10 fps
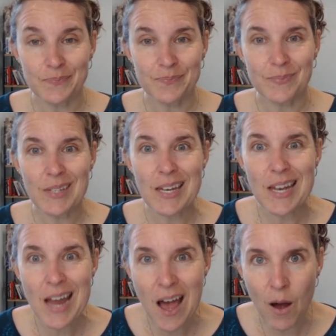
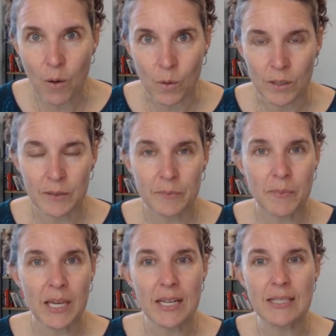No,
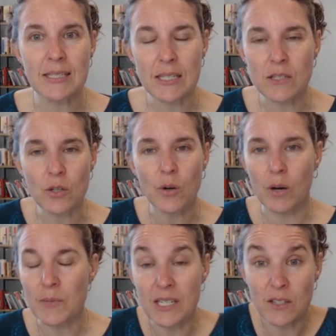because sister chromatids